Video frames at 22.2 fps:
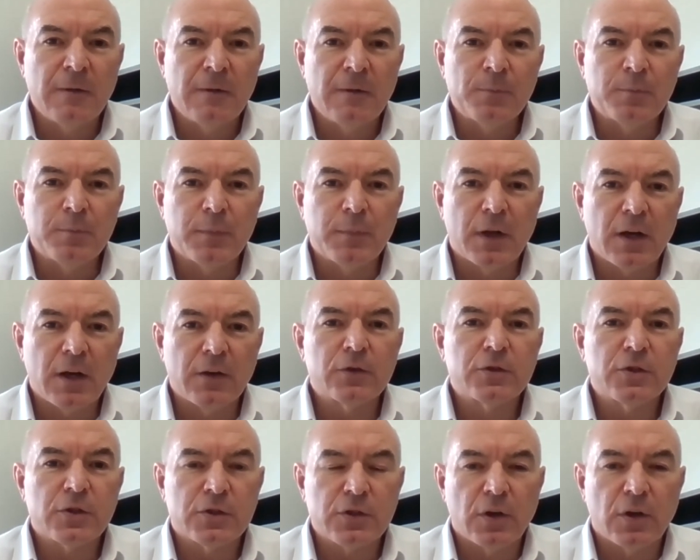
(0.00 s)
But
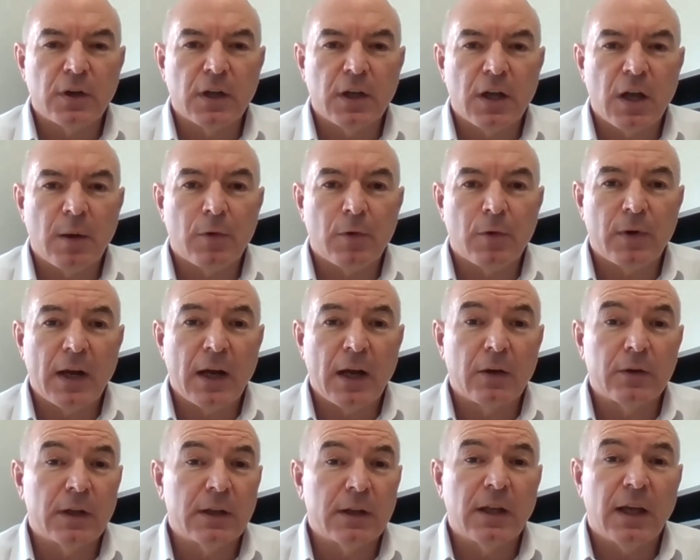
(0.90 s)
others are starting to come
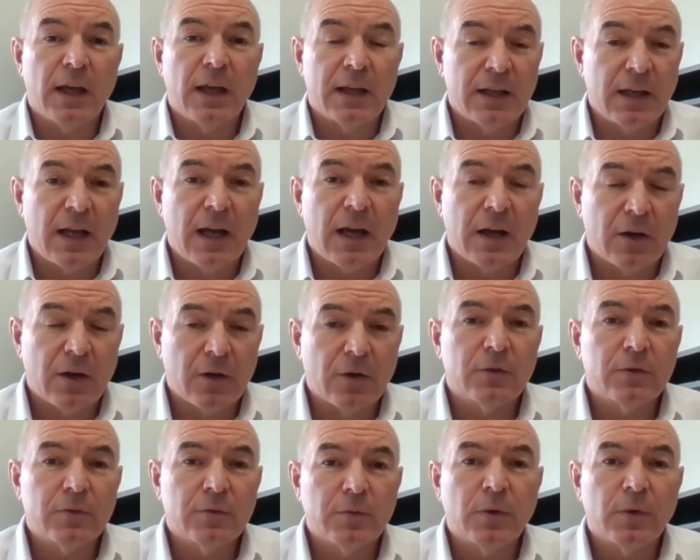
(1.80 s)
around, and
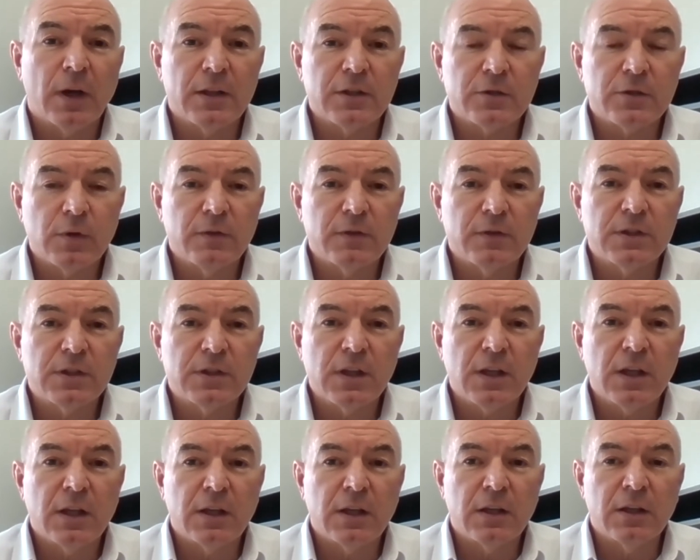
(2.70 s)
now, as we've
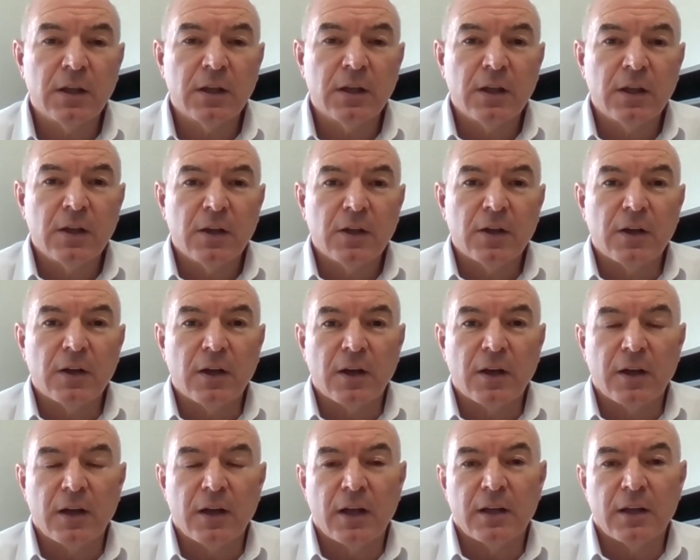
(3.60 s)
seen,
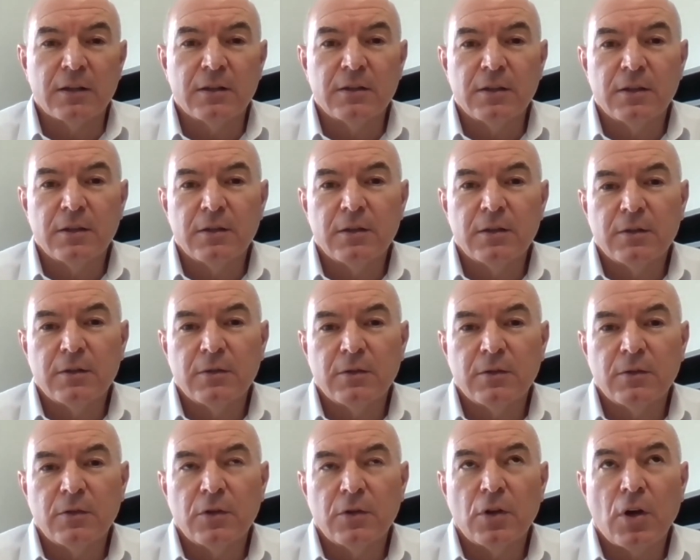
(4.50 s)
and
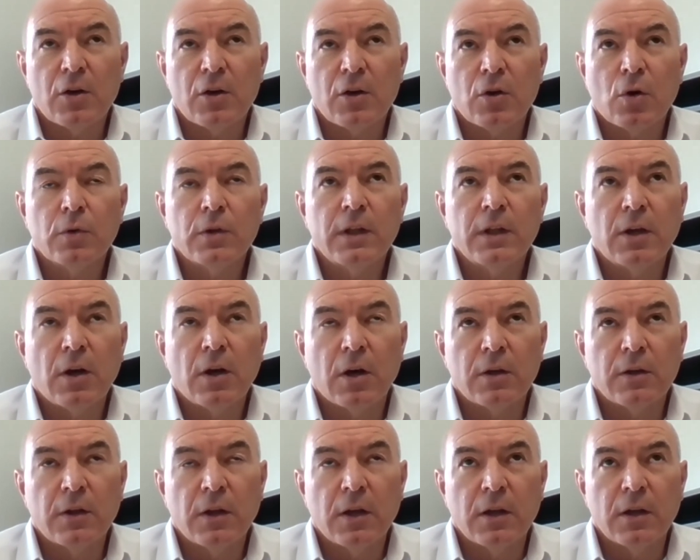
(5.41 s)
not only
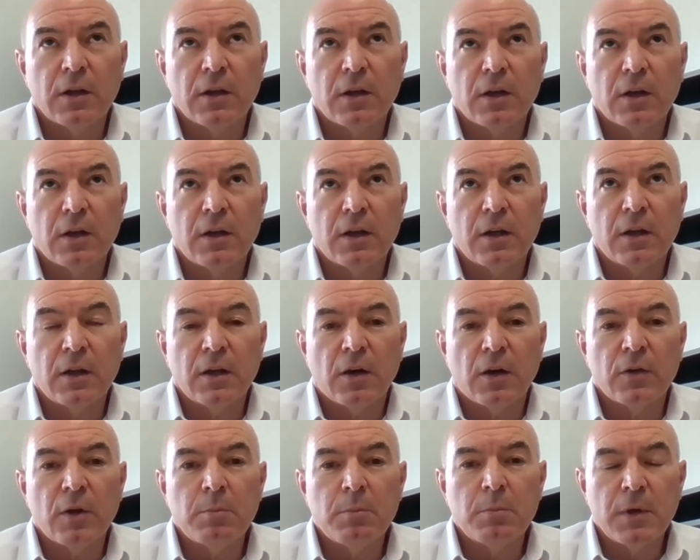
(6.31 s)
are
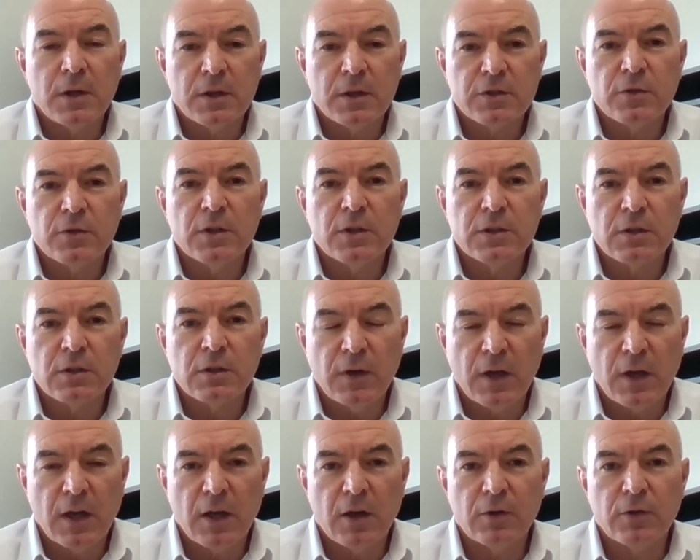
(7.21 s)
the ministries of
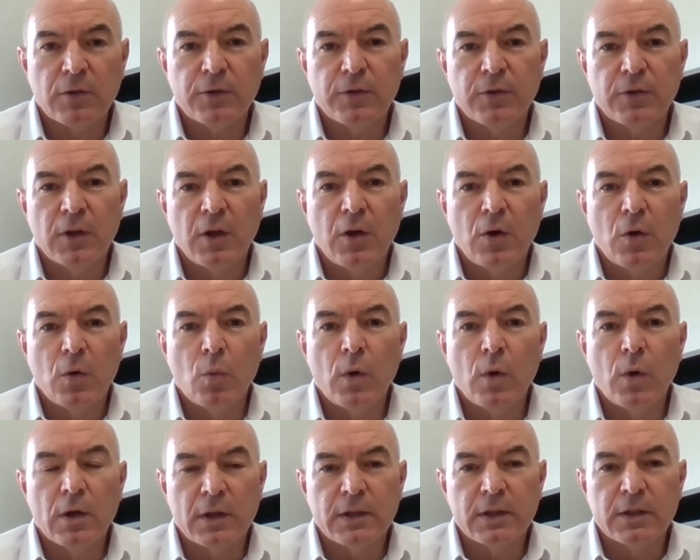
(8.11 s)
health
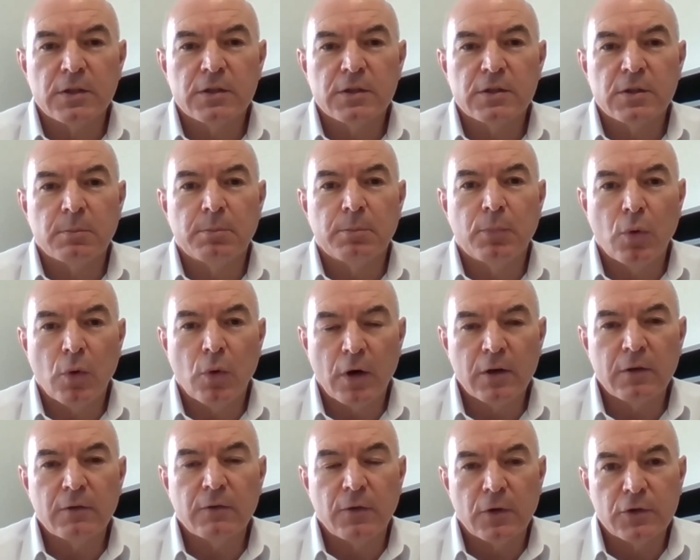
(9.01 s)
willing to
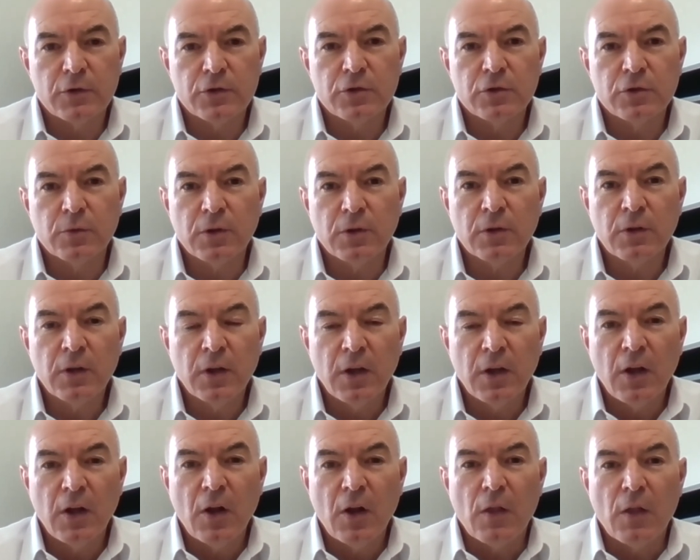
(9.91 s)
support virtual,
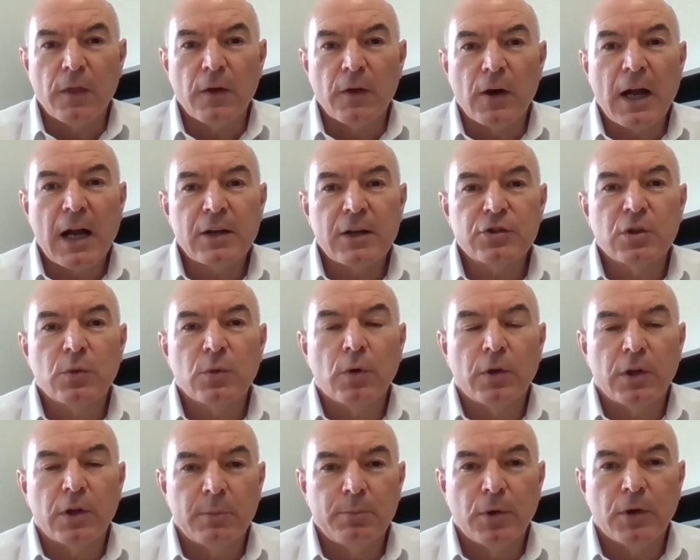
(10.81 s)
they're actually
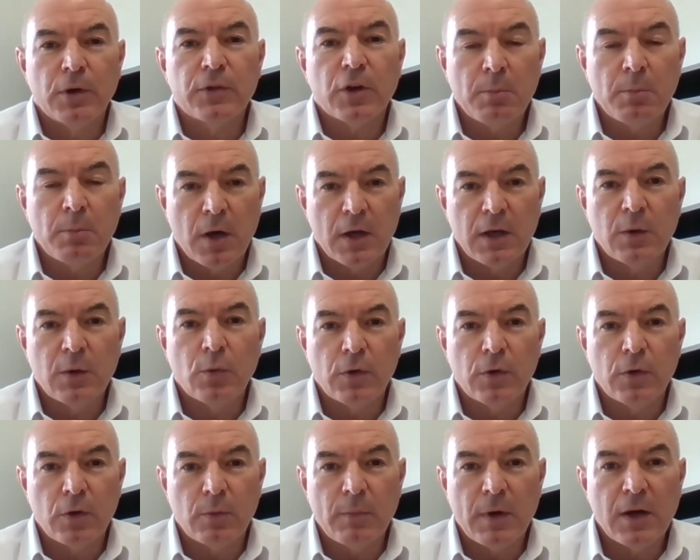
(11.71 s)
willing to put their money where
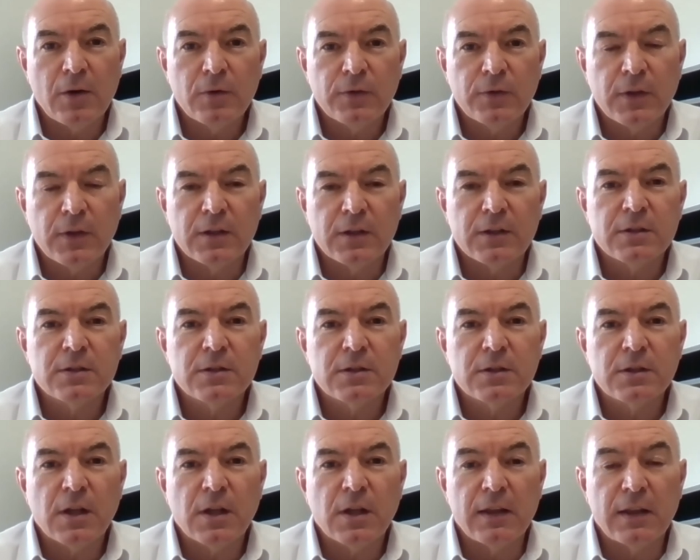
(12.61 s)
their mouth
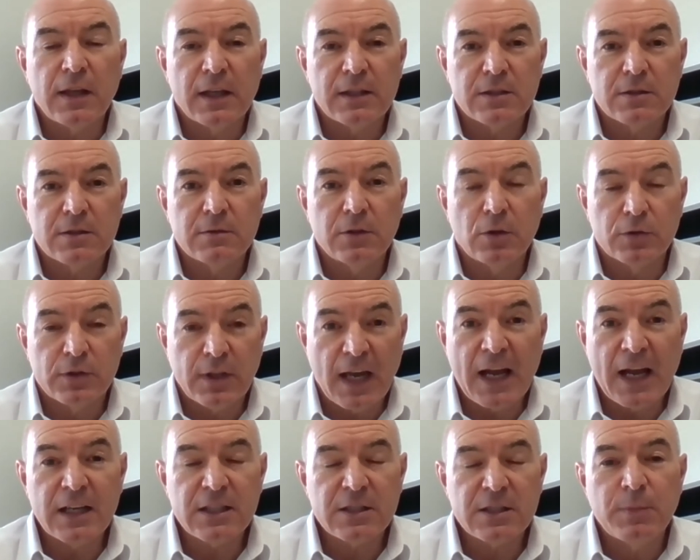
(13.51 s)
is, and that's
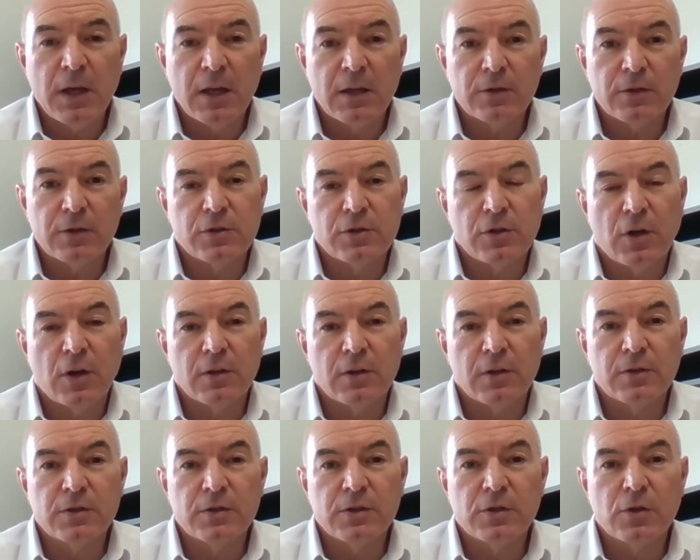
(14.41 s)
taxpayer dollars.